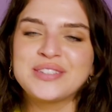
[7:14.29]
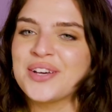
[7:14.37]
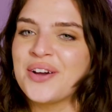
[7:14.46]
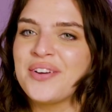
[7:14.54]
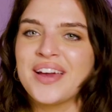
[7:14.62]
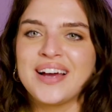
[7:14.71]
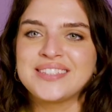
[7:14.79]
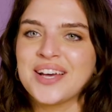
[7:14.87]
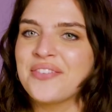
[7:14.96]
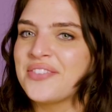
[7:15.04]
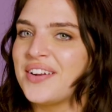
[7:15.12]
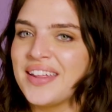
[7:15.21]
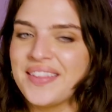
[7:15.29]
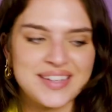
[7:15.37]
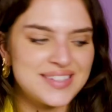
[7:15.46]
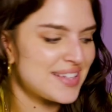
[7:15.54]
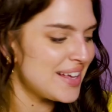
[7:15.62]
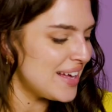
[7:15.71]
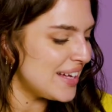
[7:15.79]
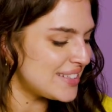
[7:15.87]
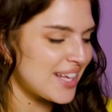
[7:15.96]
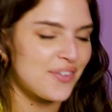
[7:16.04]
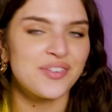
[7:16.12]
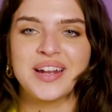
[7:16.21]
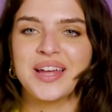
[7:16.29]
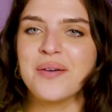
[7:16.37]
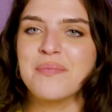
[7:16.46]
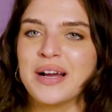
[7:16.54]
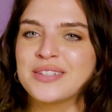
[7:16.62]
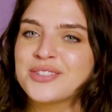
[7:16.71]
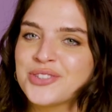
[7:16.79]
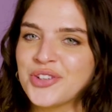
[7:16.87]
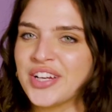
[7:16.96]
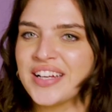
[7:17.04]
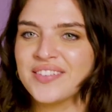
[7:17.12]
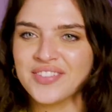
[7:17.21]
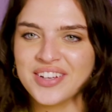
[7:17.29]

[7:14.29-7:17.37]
So yeah, definitely, that's definitely up my street.